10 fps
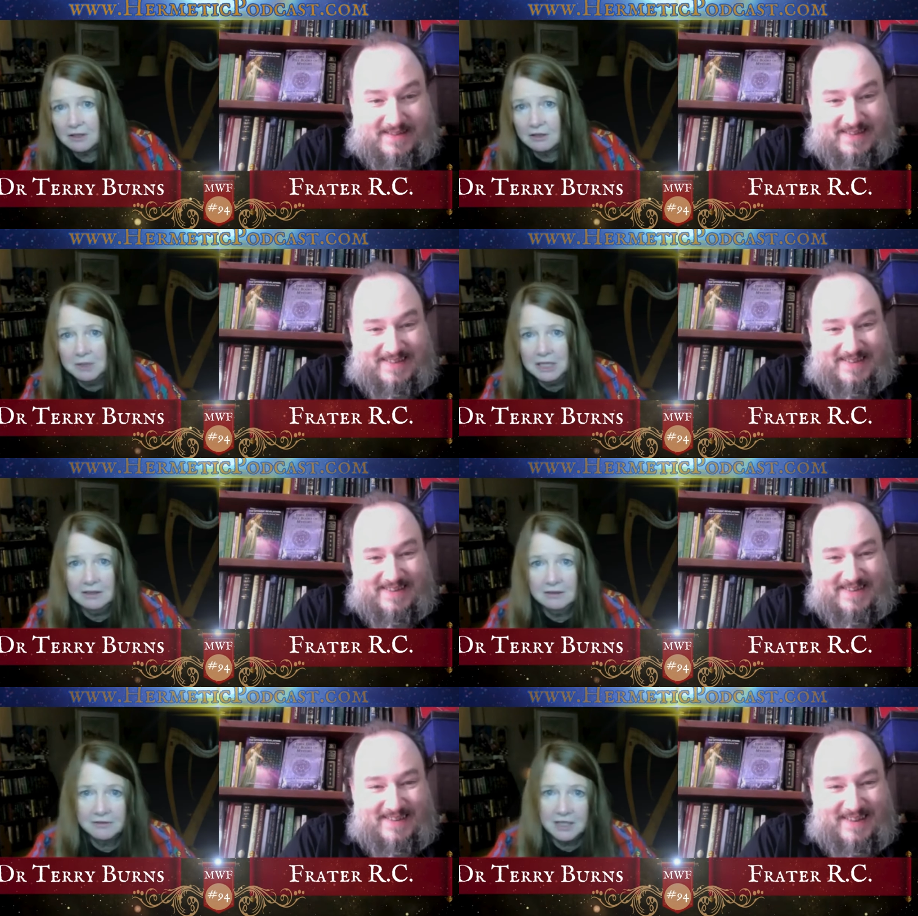Speaker 1: call
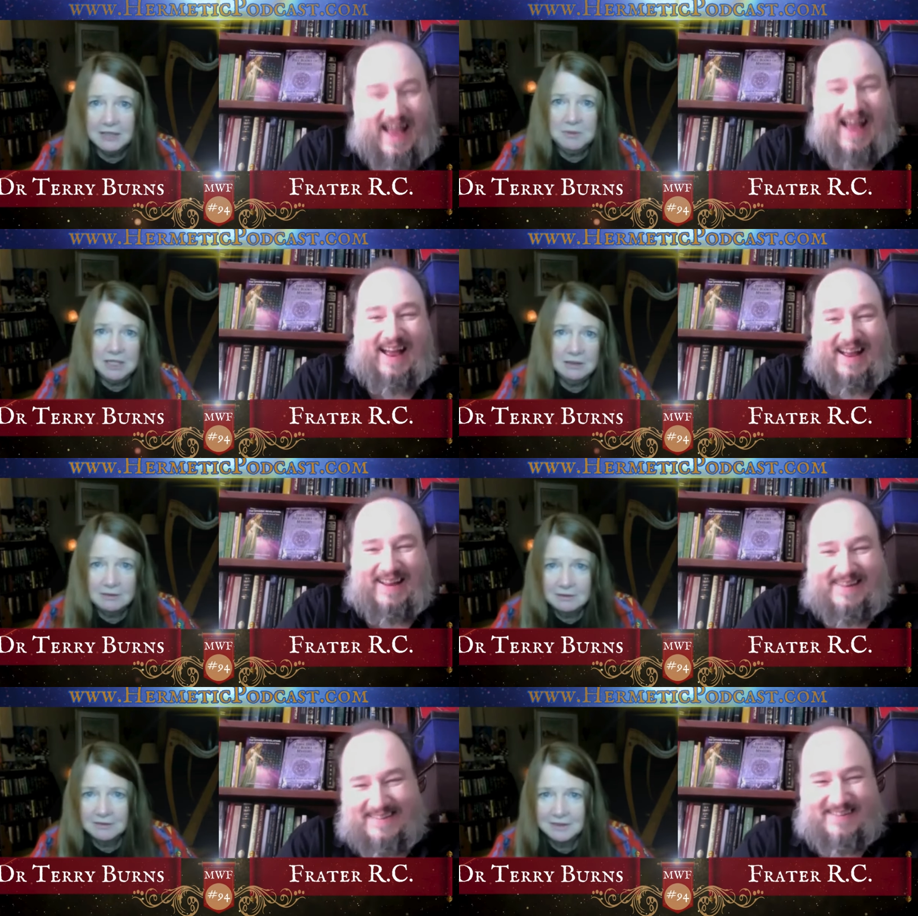me, find me. Oh.
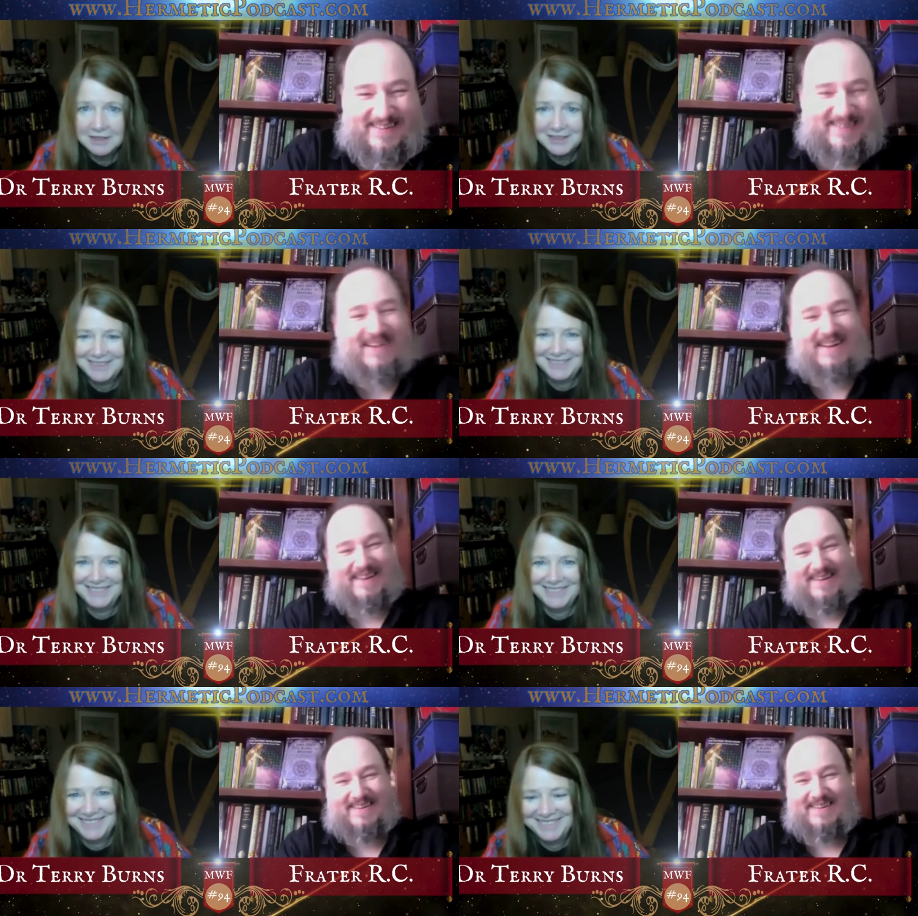
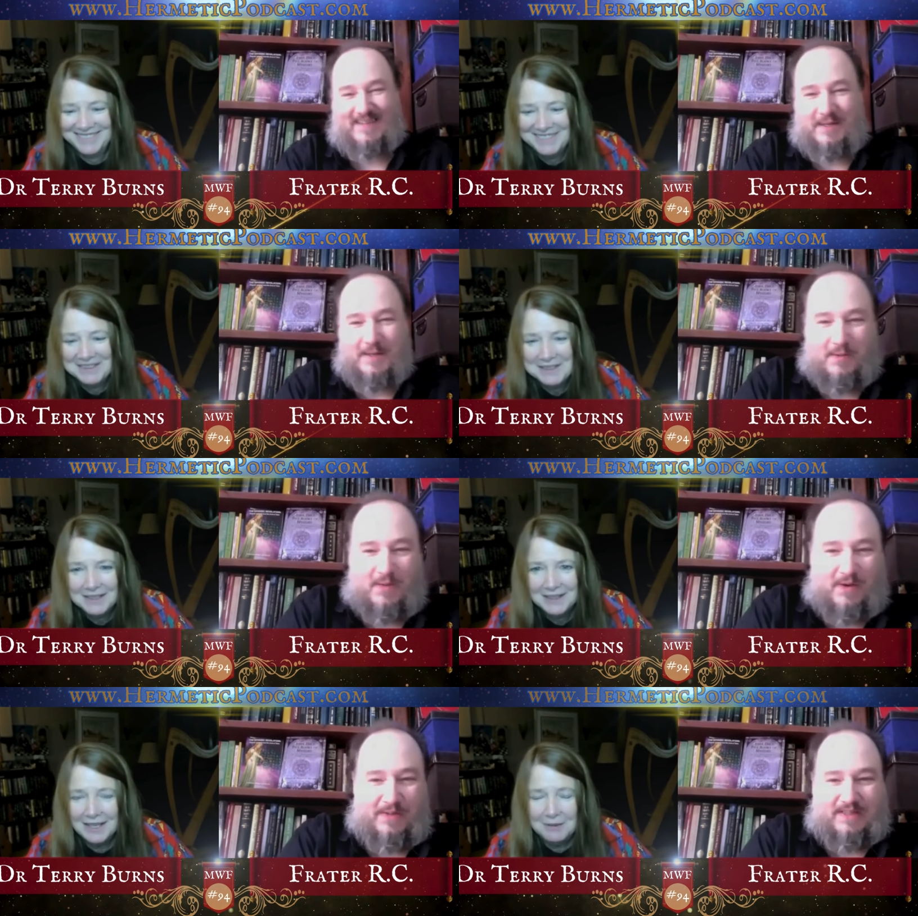
Speaker 2: Yeah.
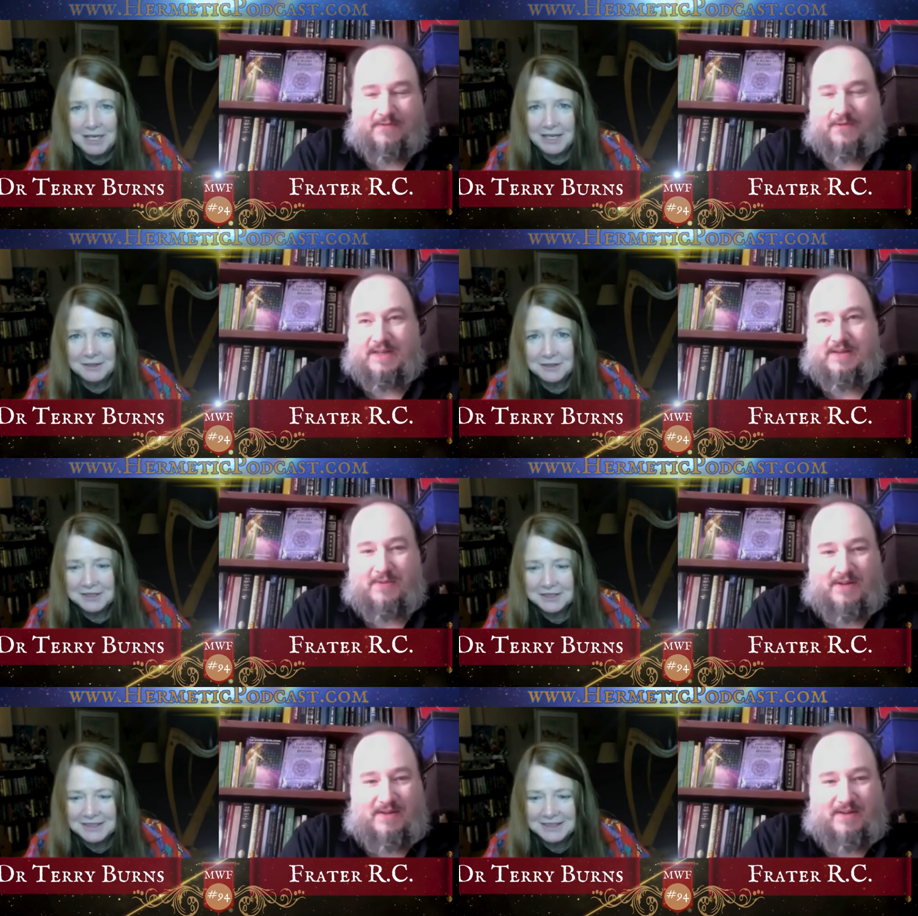Well, we definitely I mean, I
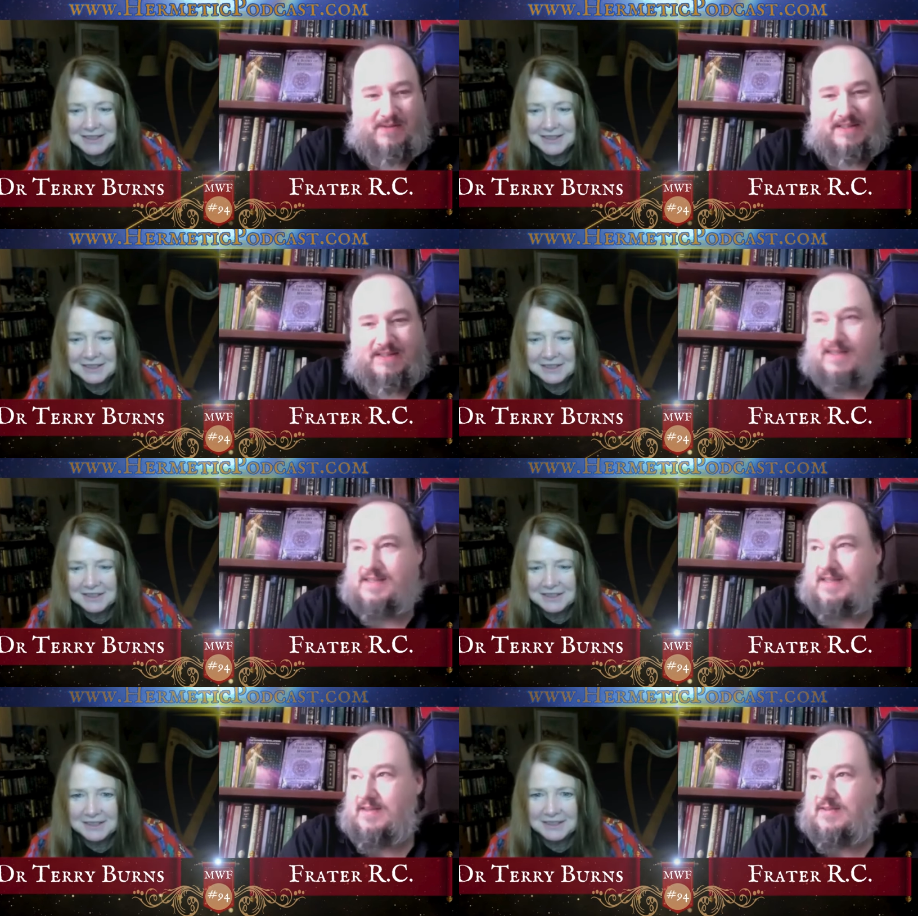we, we need to
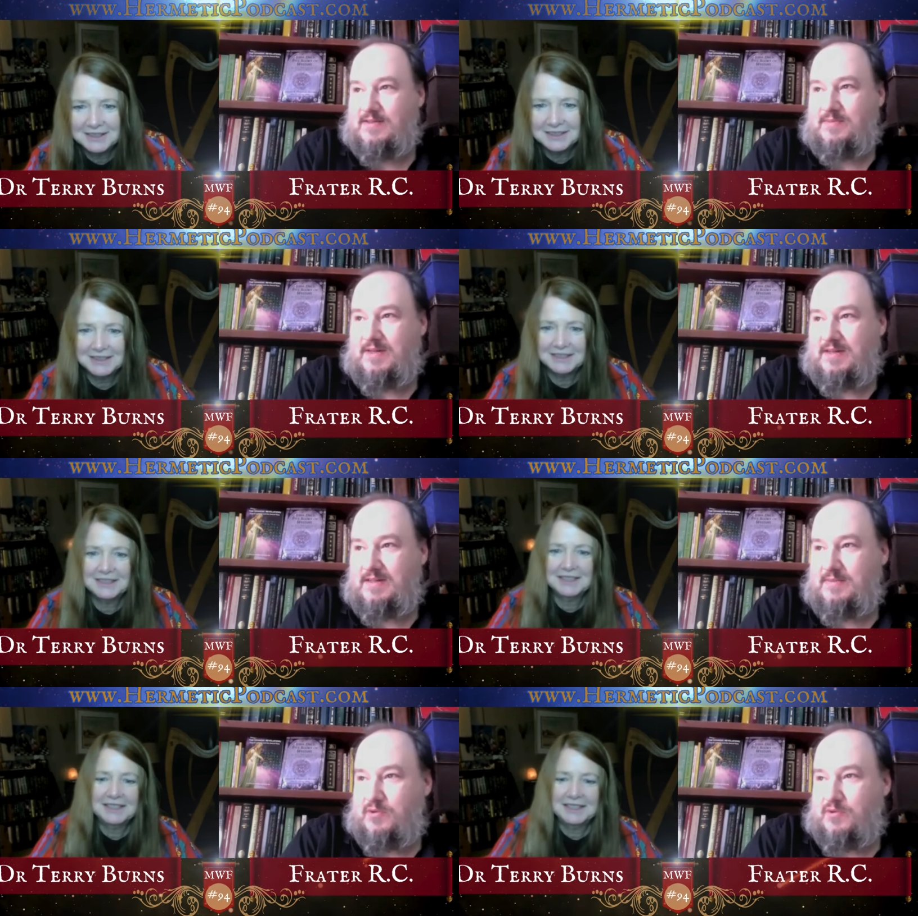get together some uh,
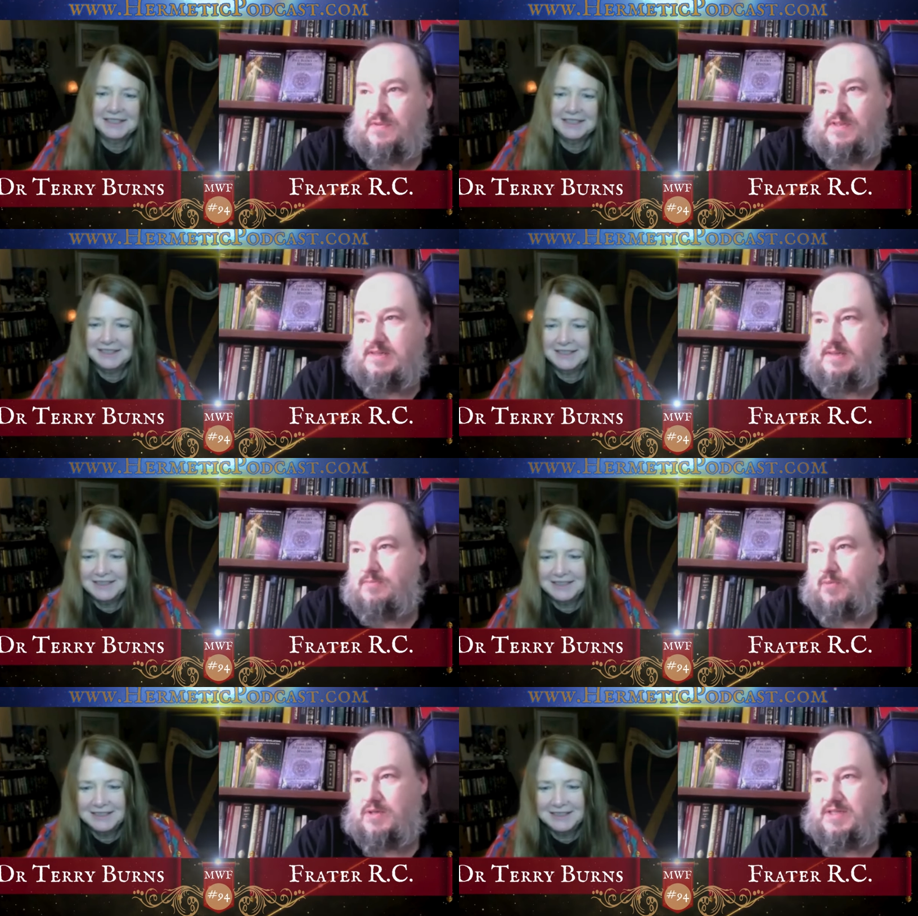some sort
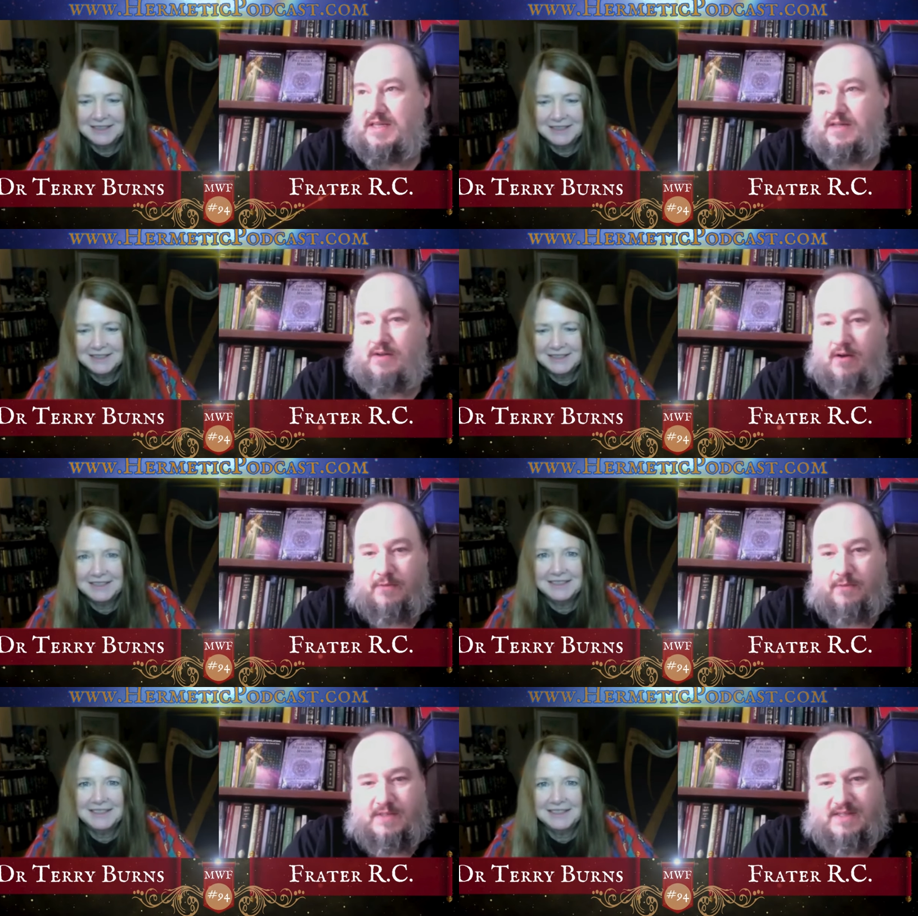of more Dee
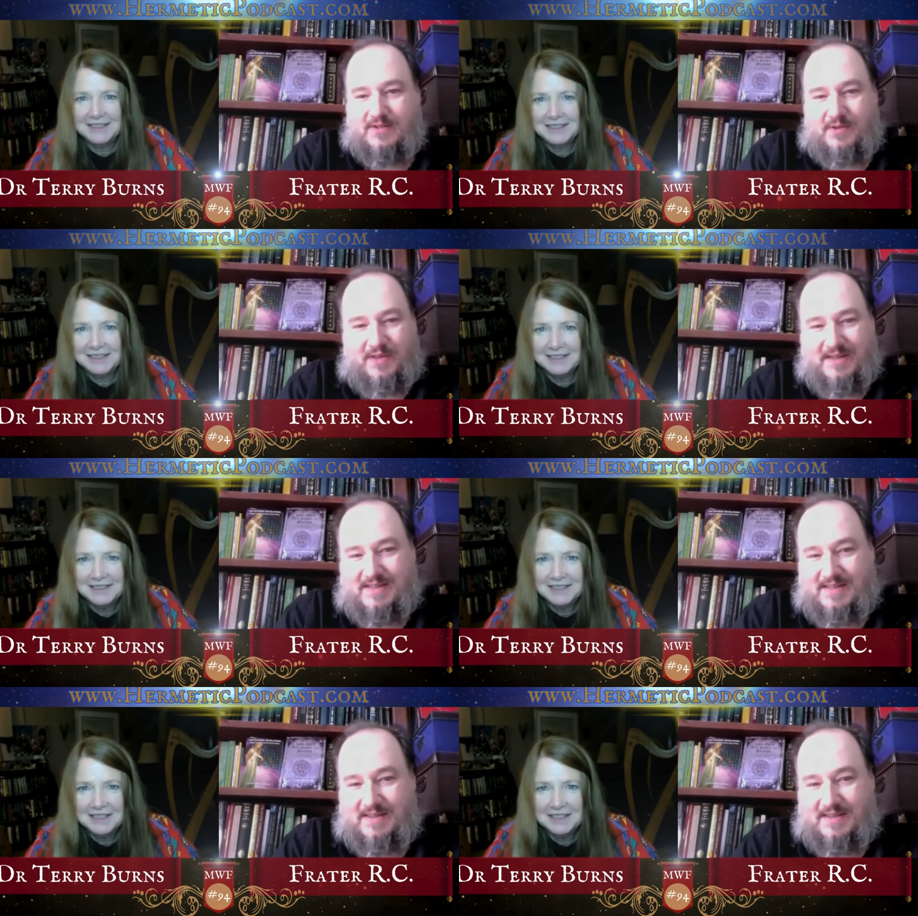conferences or things in